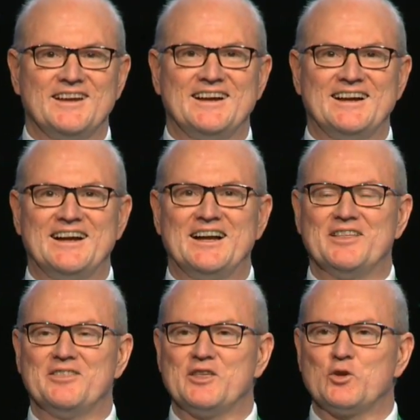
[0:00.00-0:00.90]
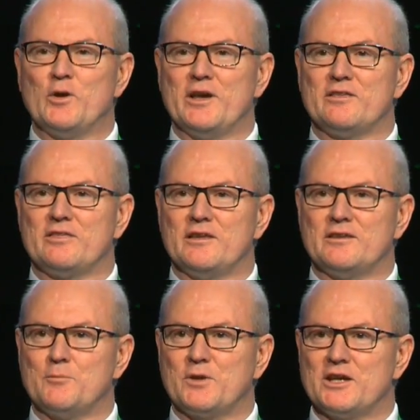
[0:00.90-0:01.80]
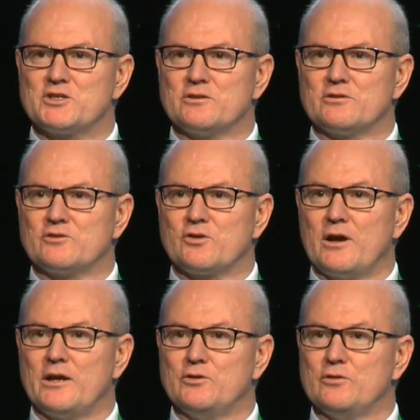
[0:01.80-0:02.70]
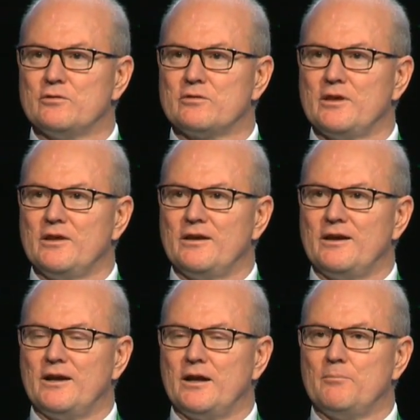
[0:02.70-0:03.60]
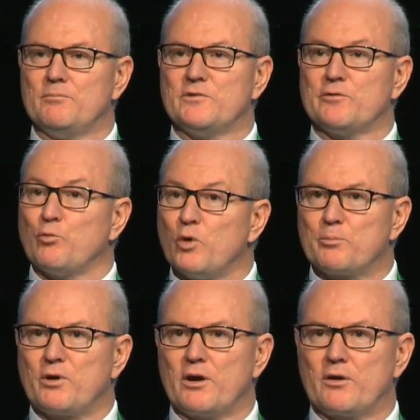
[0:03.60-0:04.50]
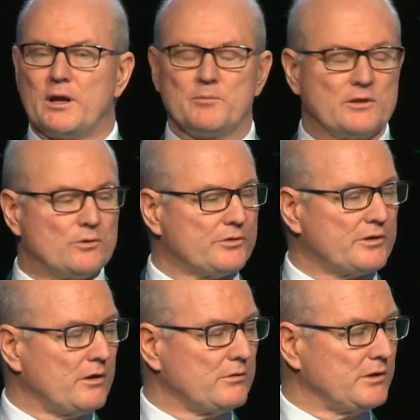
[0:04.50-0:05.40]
there's always the temptation to try and use different work programs and also